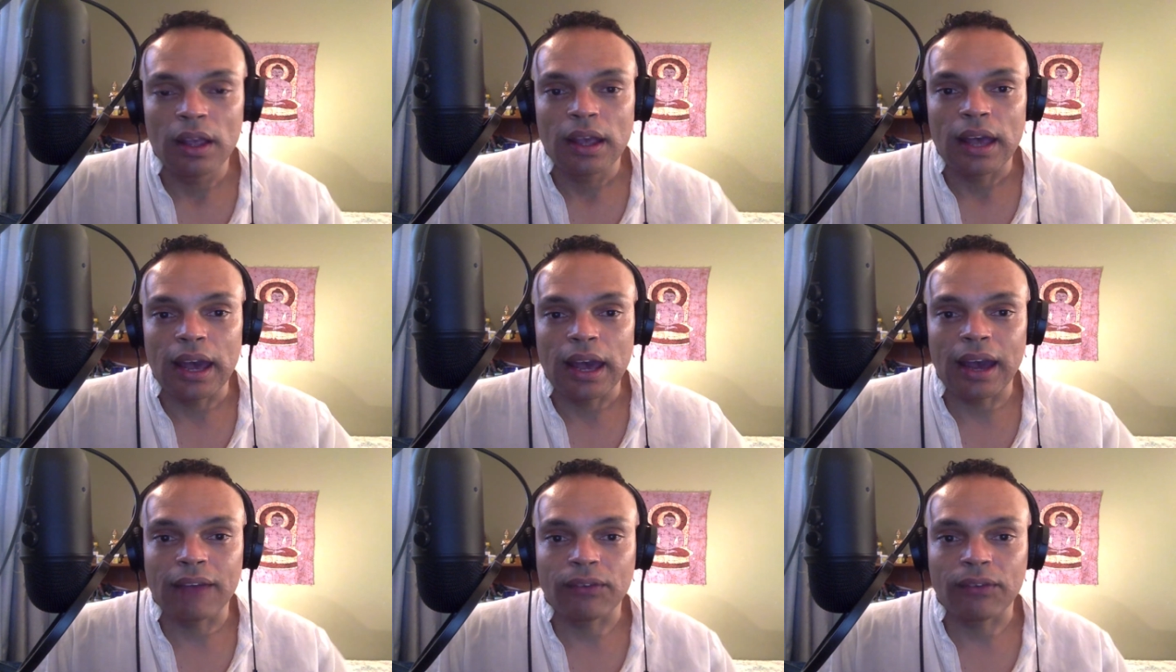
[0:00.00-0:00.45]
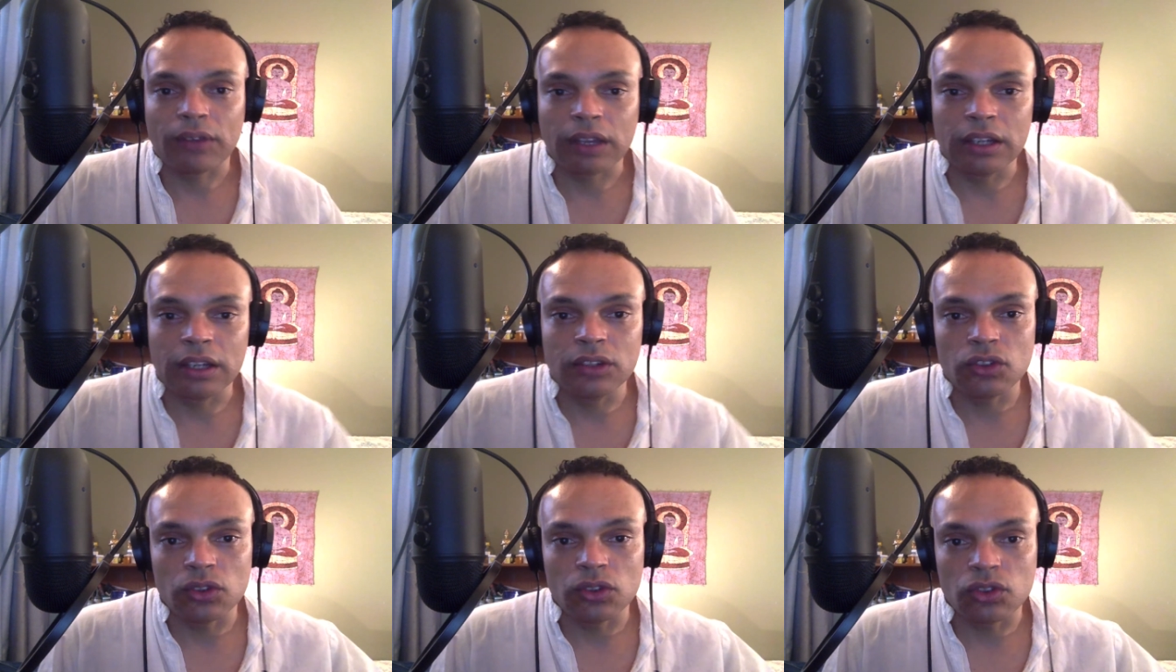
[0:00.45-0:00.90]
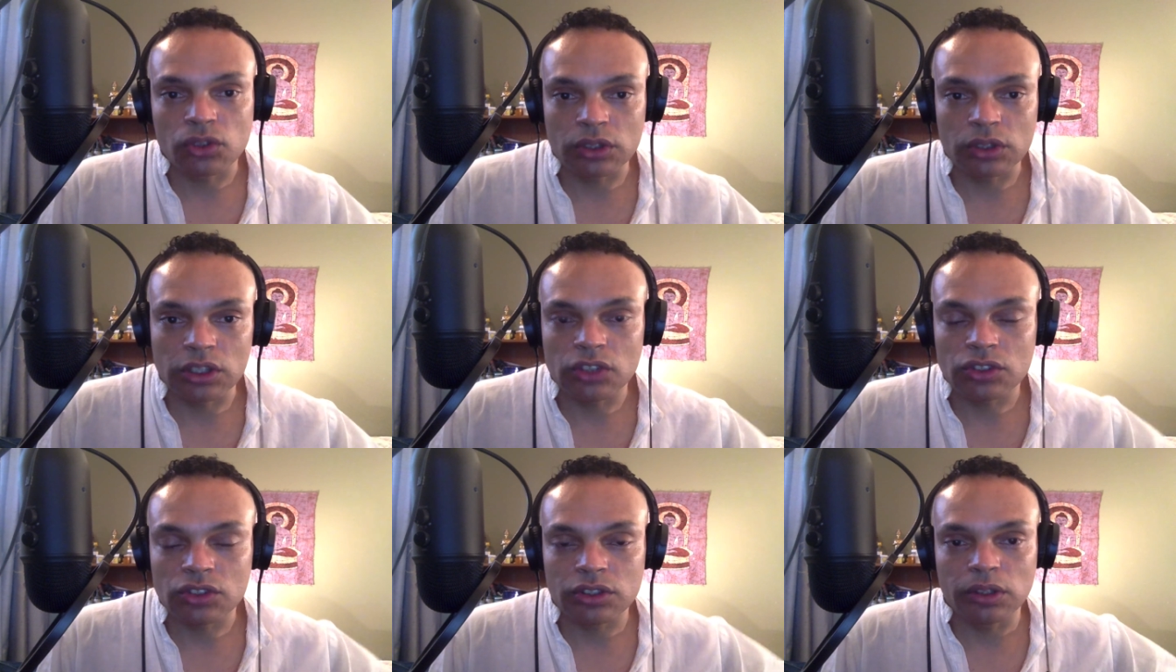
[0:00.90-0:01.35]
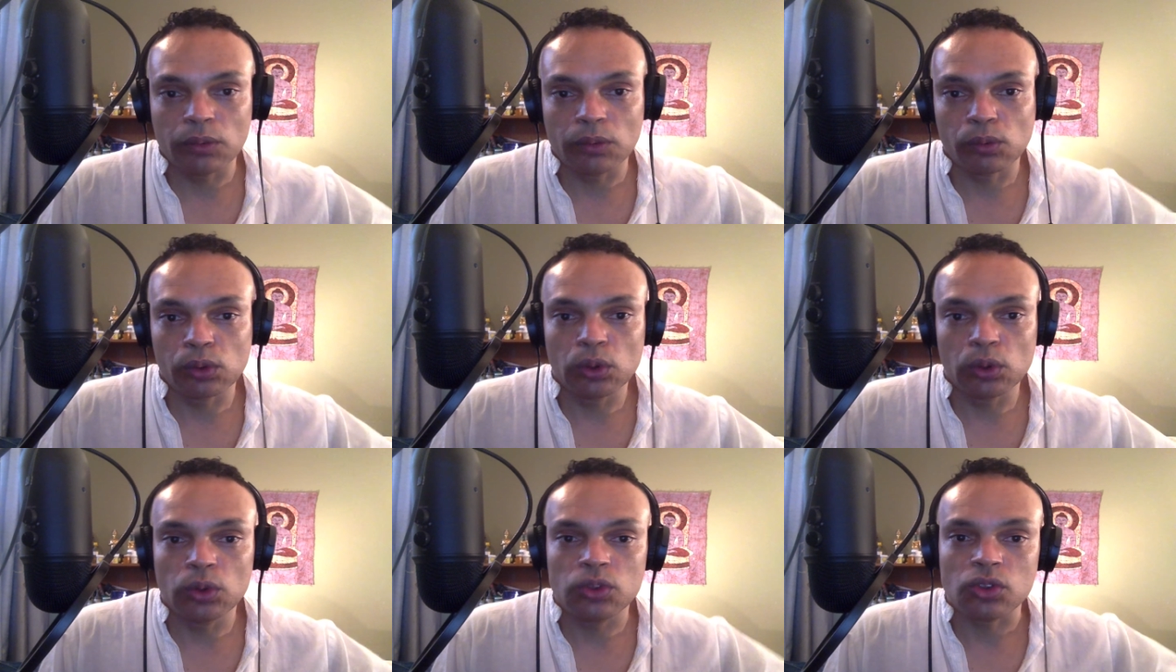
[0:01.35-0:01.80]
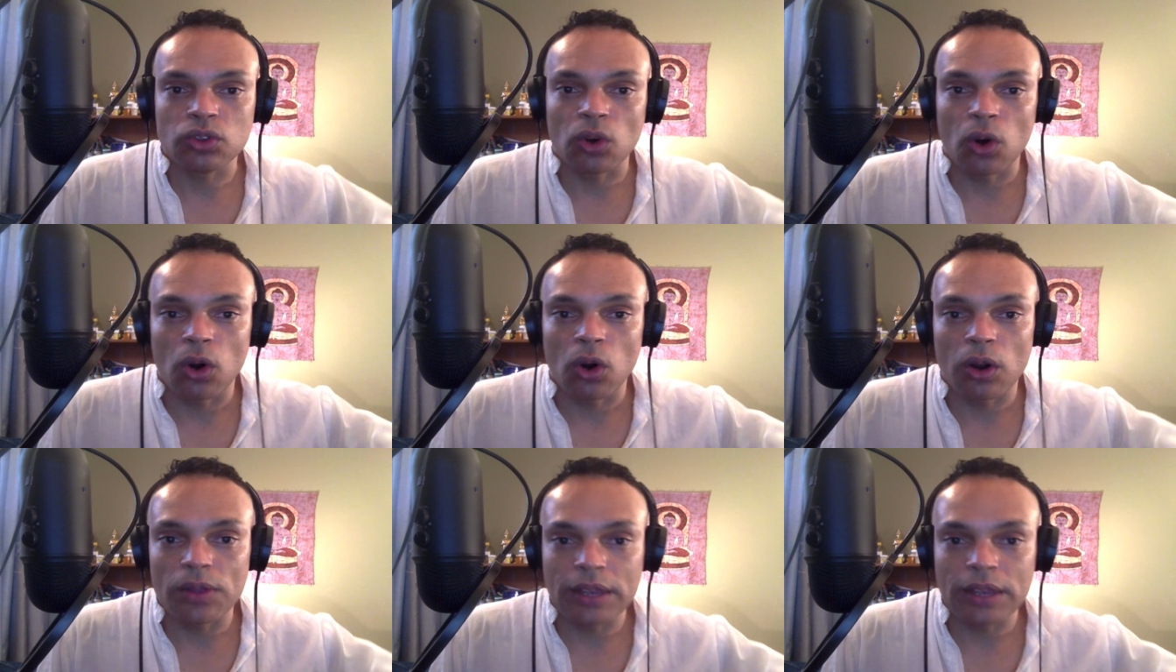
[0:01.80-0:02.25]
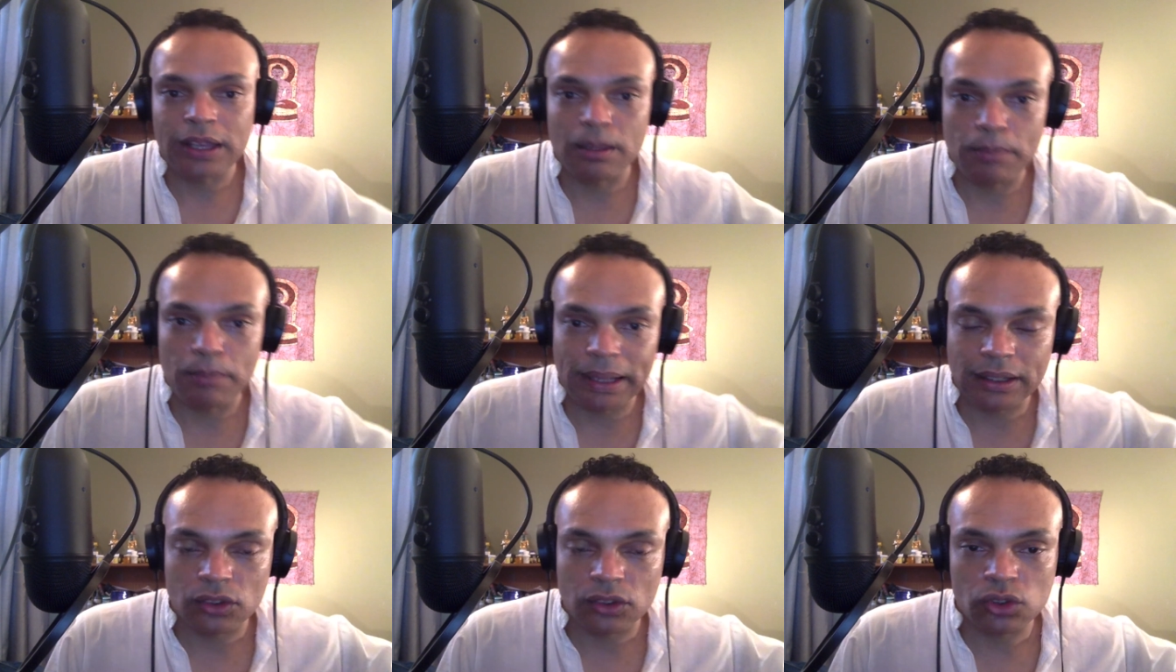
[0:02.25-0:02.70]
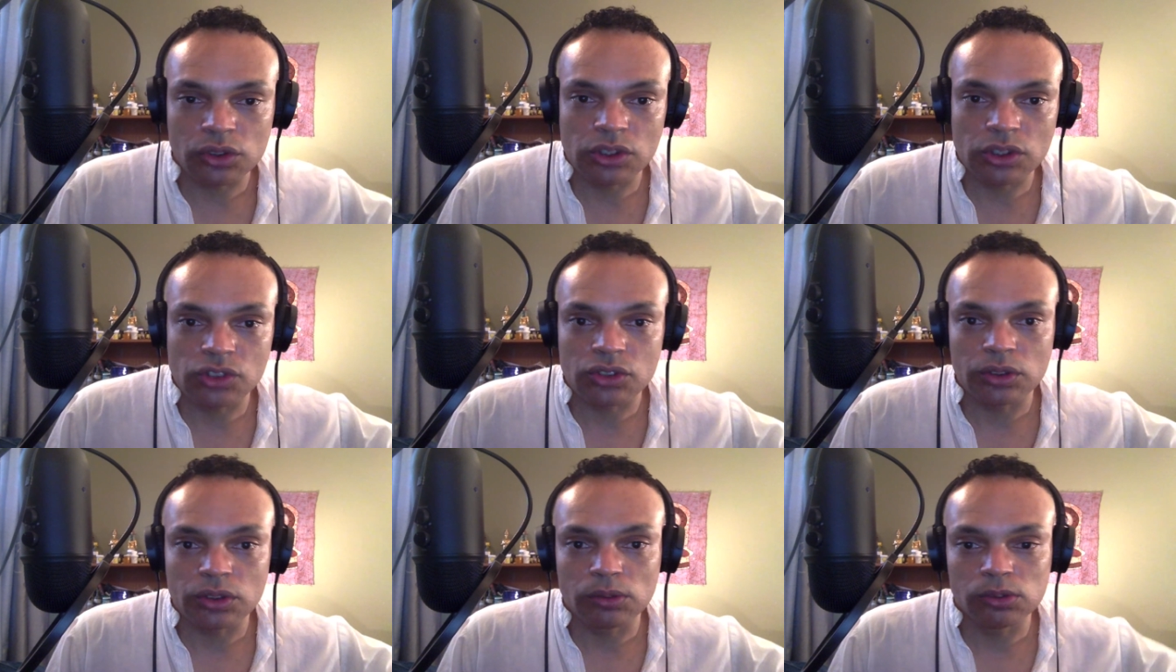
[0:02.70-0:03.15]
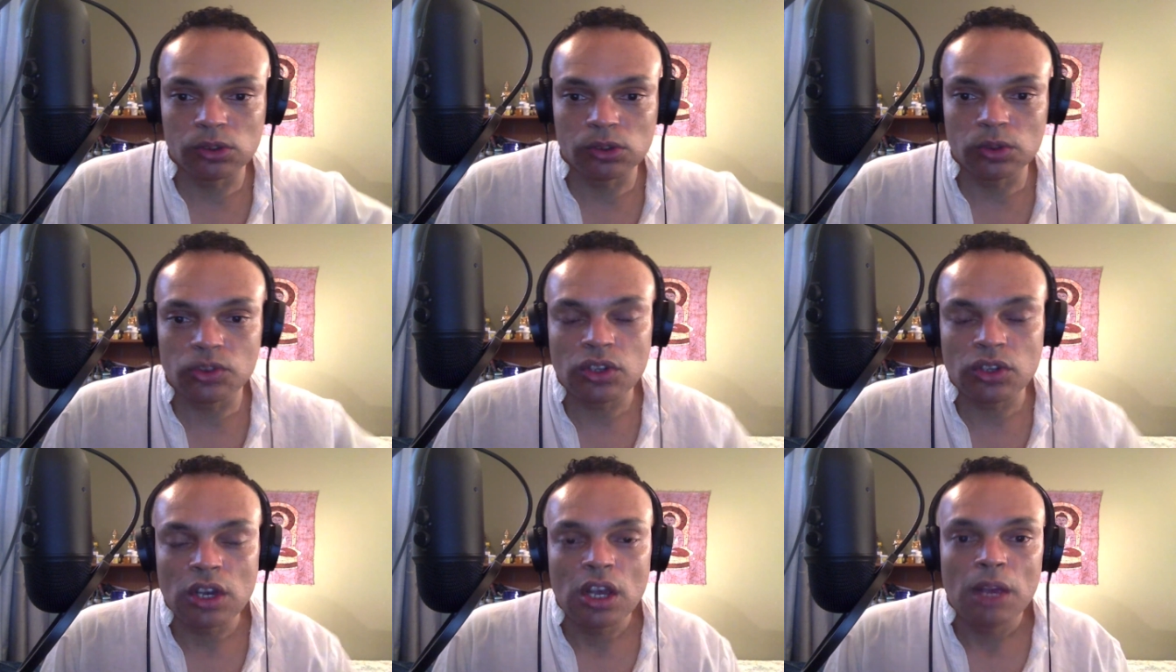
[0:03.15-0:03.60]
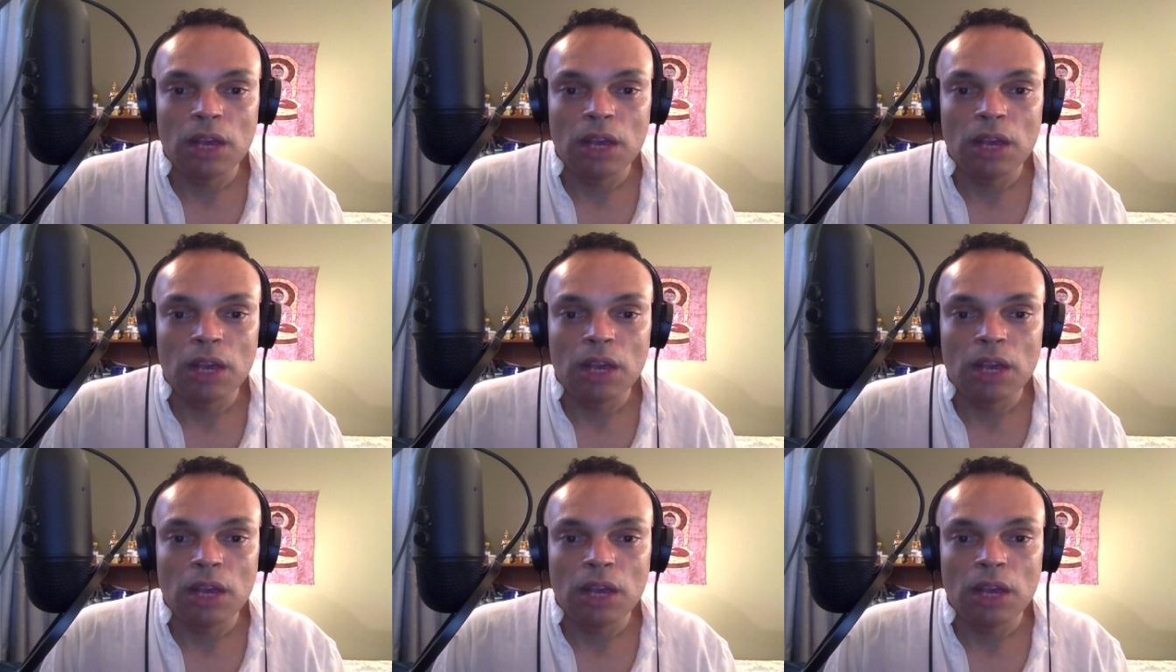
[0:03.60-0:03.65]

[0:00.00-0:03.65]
African tradition and roots, or the Kemetic tradition and roots,